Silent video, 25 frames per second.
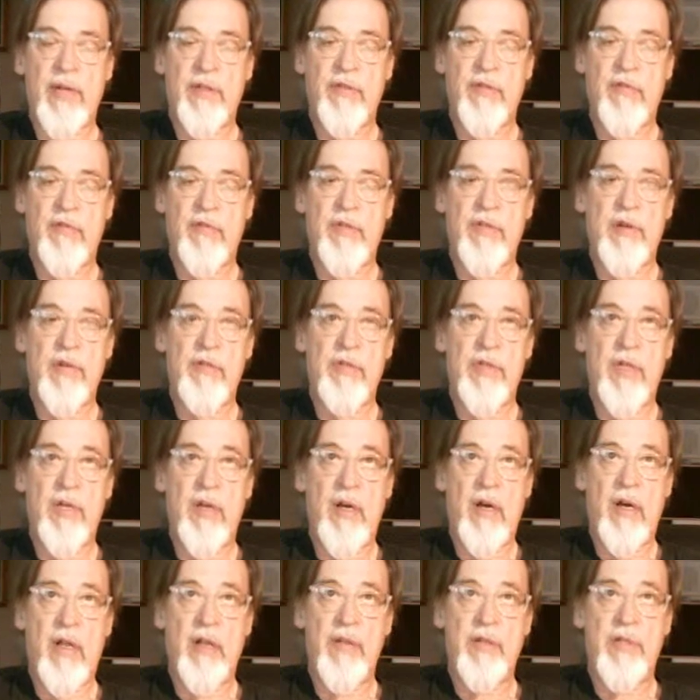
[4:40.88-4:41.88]

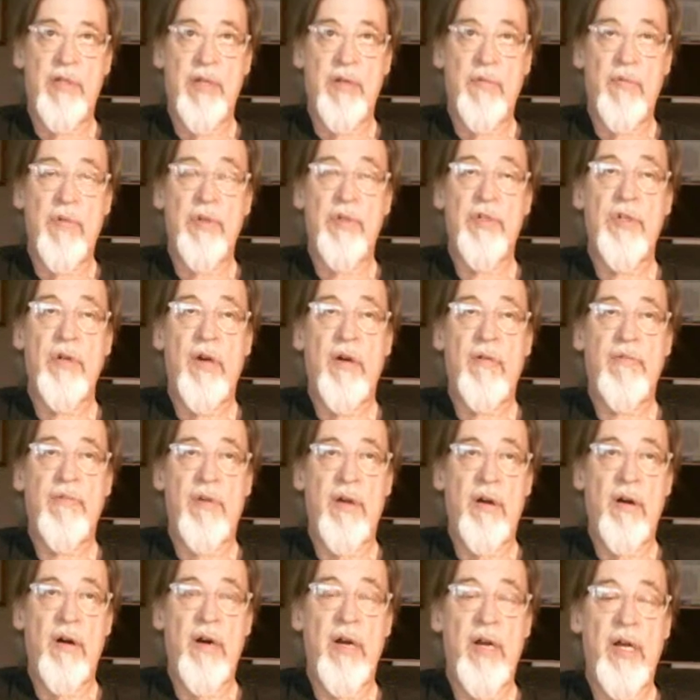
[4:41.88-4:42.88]
scientific, so to
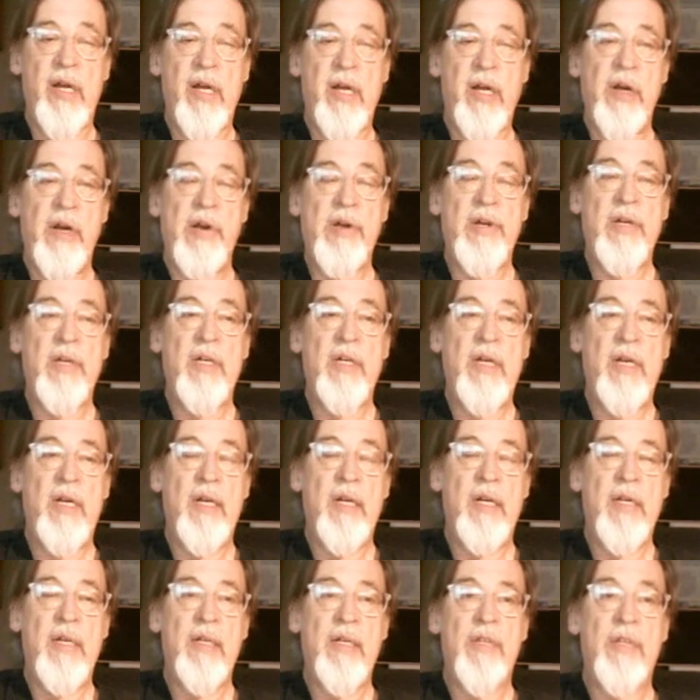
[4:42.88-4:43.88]
speak. They are
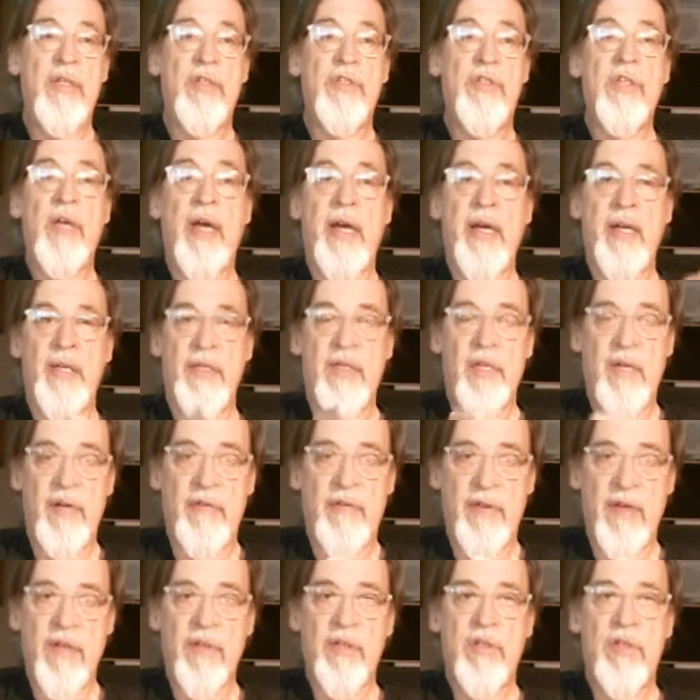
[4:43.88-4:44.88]
dependent upon
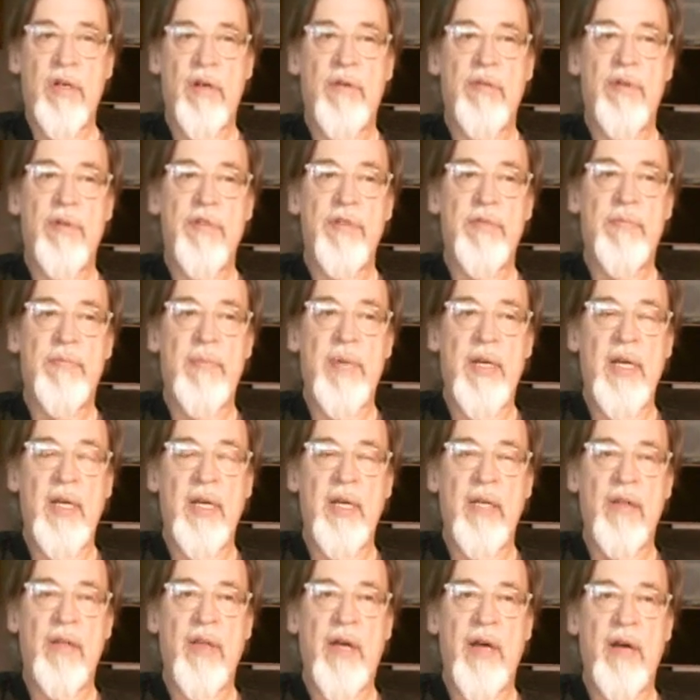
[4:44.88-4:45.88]
observation and
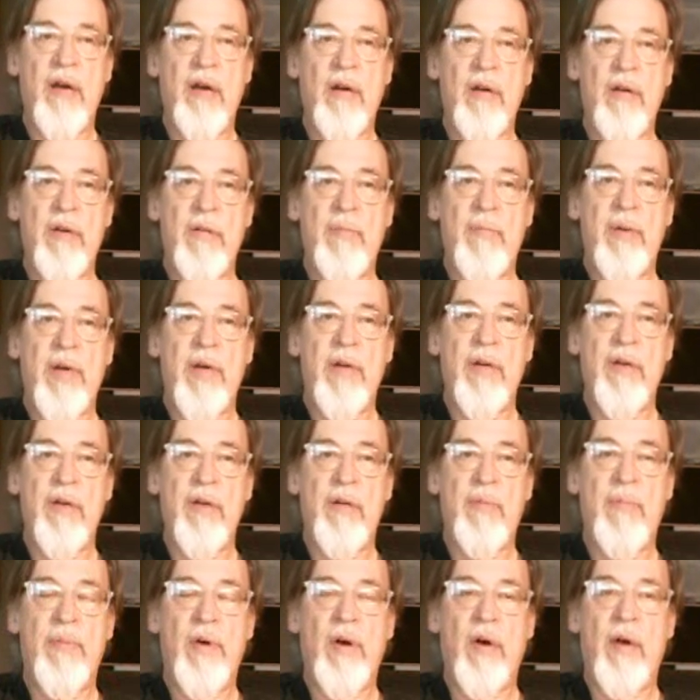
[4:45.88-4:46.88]
summary of the
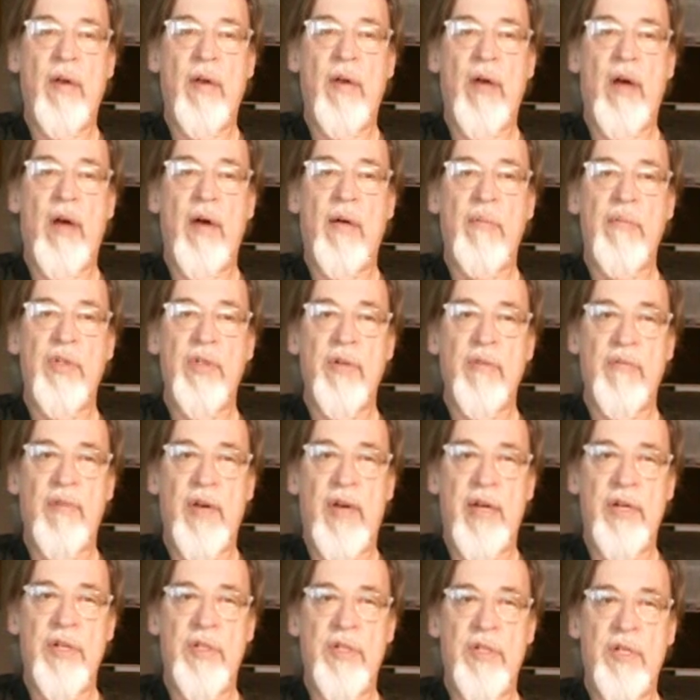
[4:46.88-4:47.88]
observations that
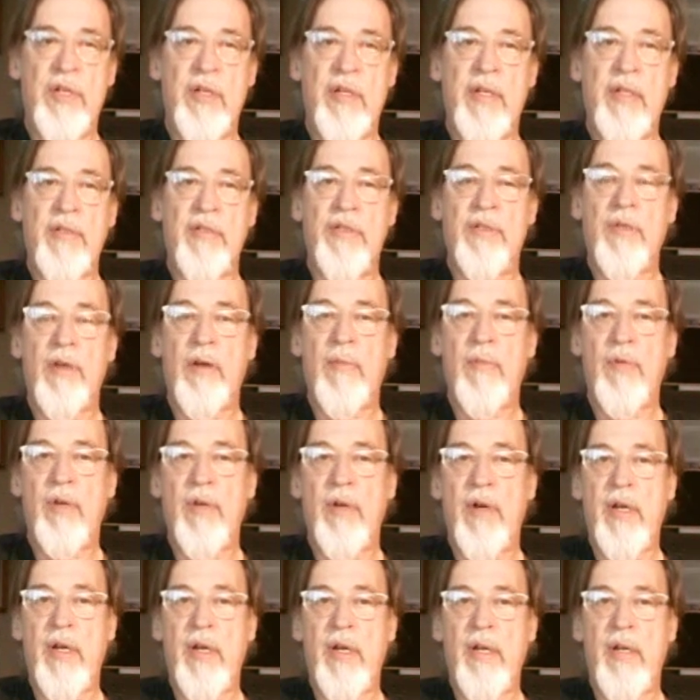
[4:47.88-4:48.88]
you've made in order
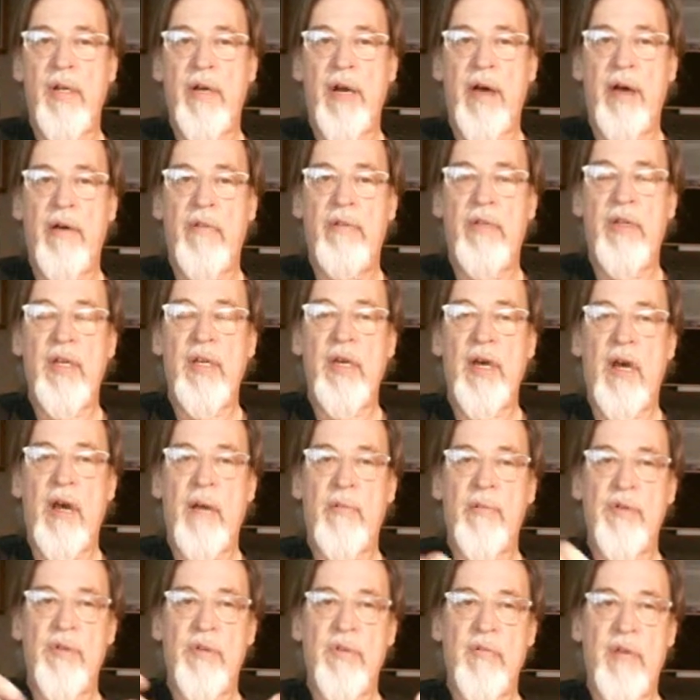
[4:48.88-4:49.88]
to test a
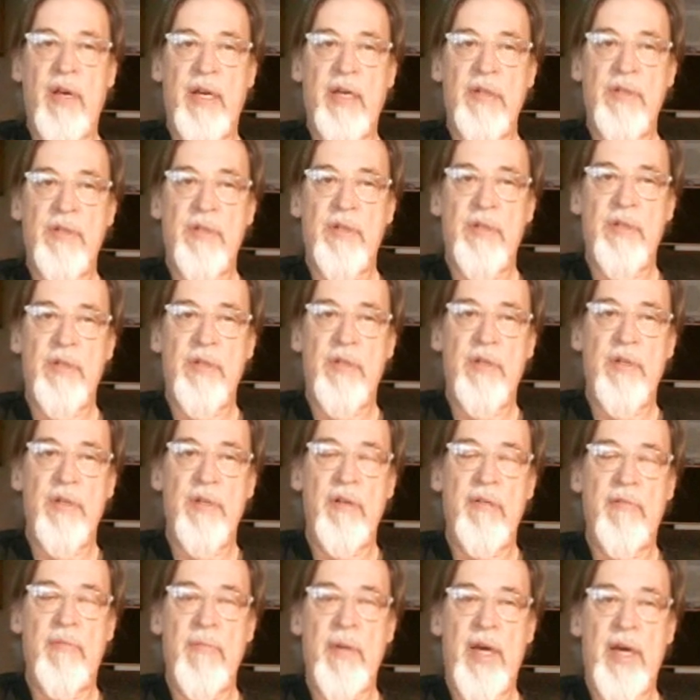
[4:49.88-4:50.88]
specific
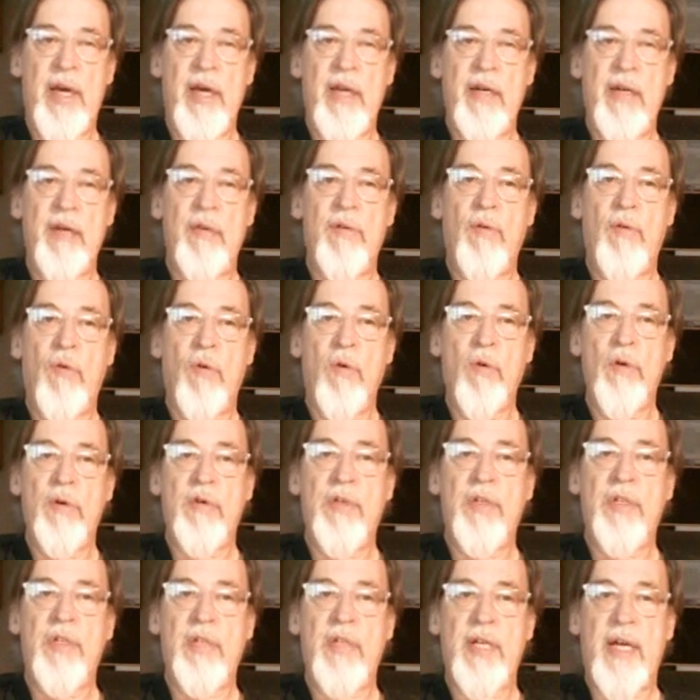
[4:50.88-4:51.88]
hypothesis, to
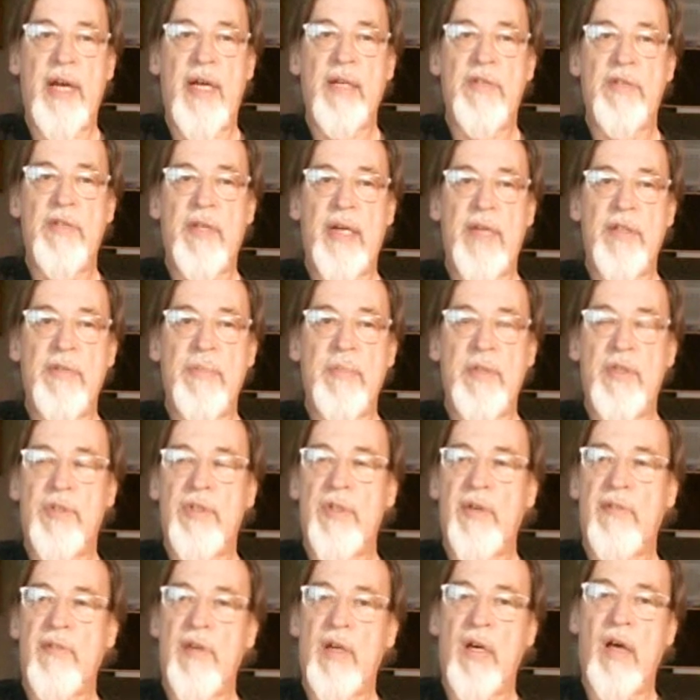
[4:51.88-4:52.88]
adjudicate, for instance,
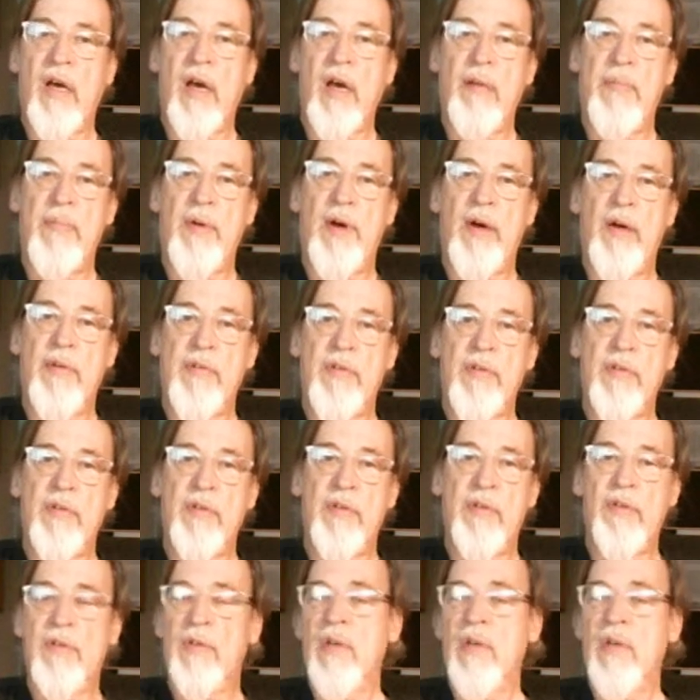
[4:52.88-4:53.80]
between two